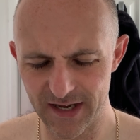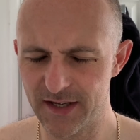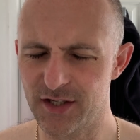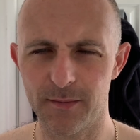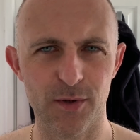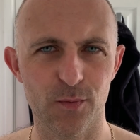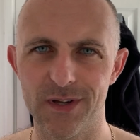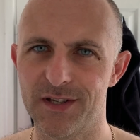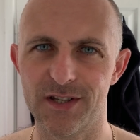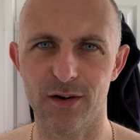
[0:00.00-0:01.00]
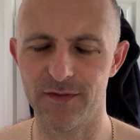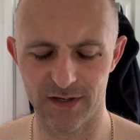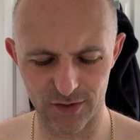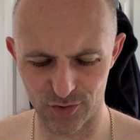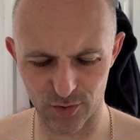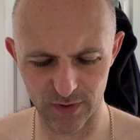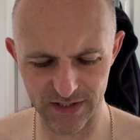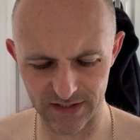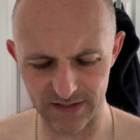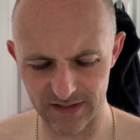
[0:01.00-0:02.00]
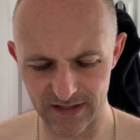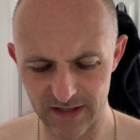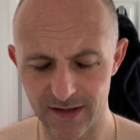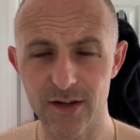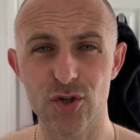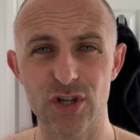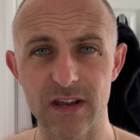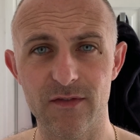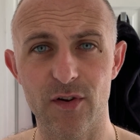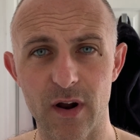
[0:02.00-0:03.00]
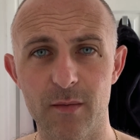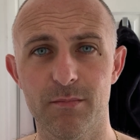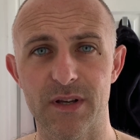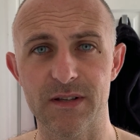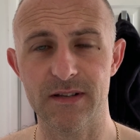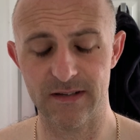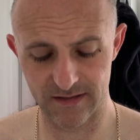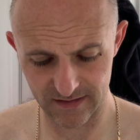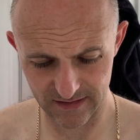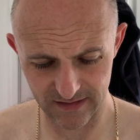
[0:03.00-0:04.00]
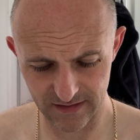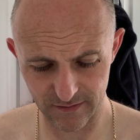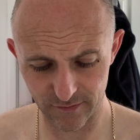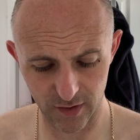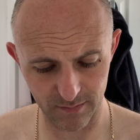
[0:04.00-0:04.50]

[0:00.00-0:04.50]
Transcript: some of the weird stuff that gets requested. Shave your armpits. Fuck